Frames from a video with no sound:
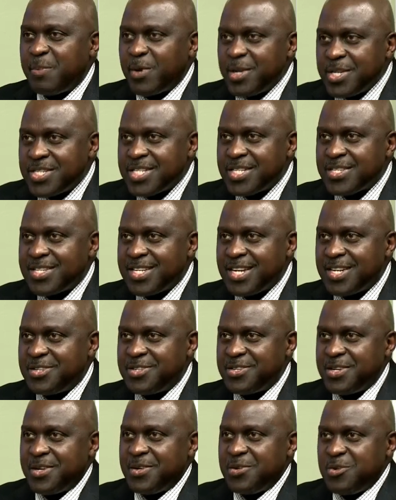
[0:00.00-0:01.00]
policies
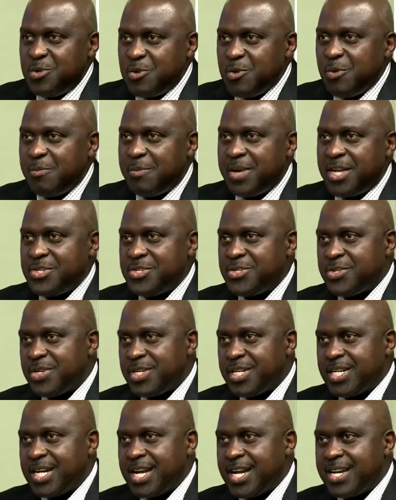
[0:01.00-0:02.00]
that you
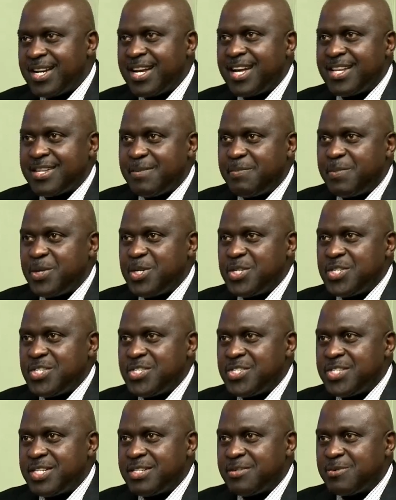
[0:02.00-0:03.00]
mentioned and other
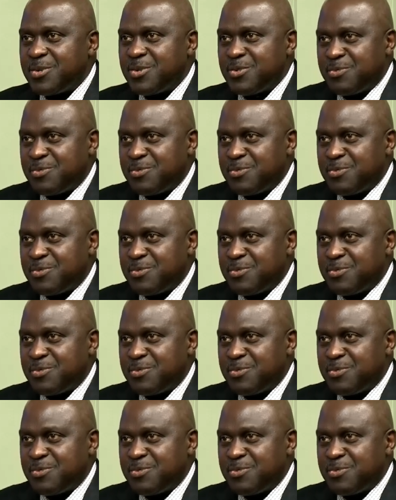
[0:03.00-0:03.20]
politicians.